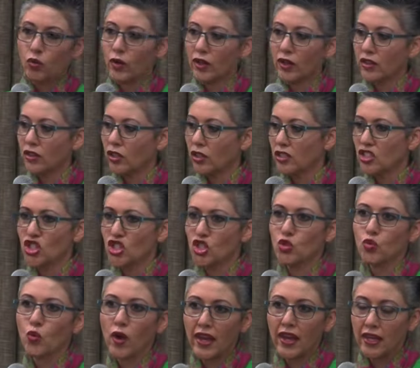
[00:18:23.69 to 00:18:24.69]
where there's
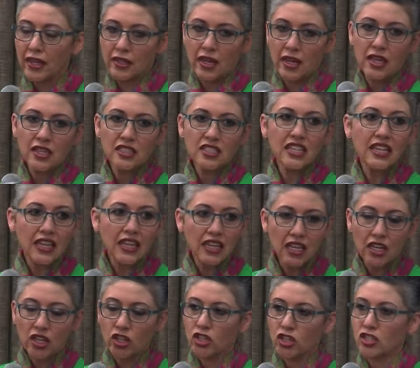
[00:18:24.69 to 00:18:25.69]
sweat,
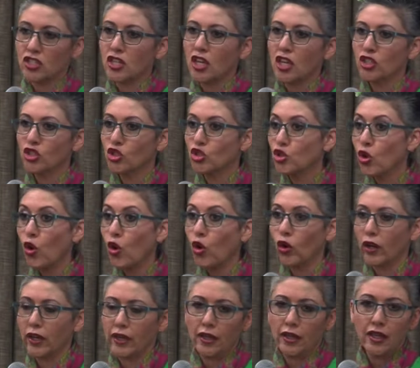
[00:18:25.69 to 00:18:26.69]
tears,
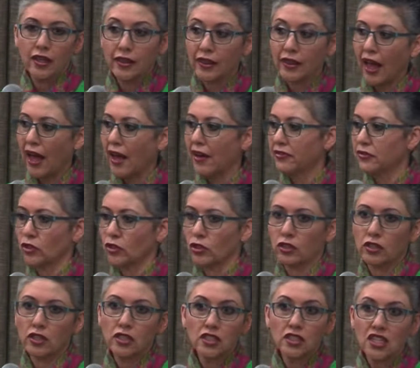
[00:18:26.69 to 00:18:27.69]
joy,
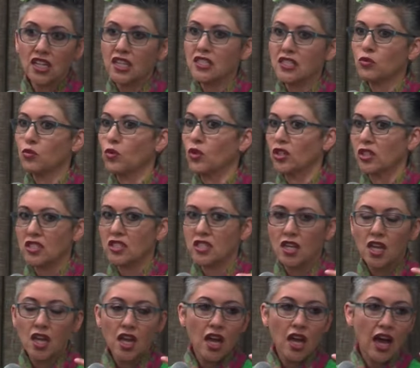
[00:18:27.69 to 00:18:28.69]
laughter, cuss words,
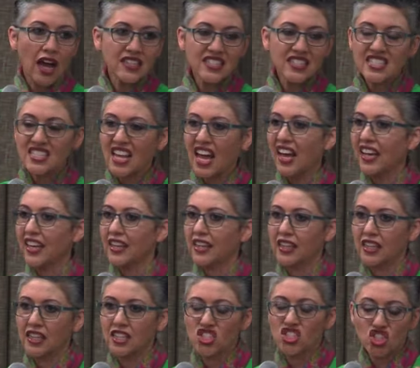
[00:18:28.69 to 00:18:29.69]

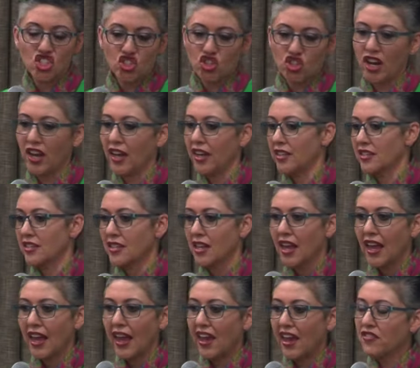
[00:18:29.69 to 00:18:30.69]
anxiety, stress,
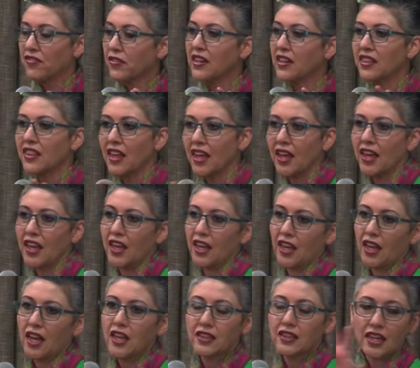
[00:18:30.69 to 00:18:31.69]

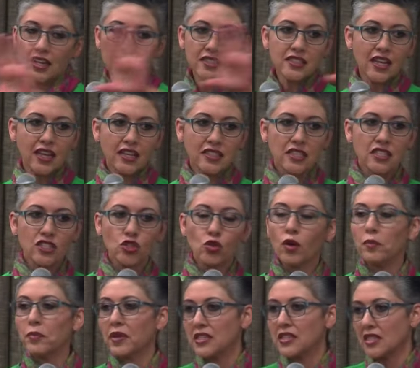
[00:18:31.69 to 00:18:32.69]
everything that it takes into
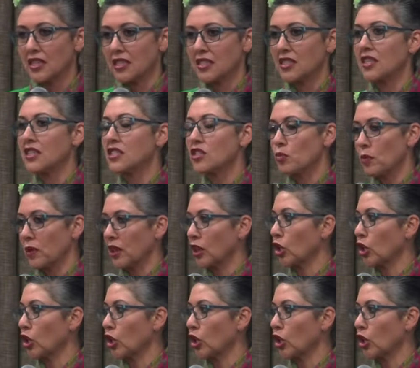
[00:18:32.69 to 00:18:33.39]
a business needs to be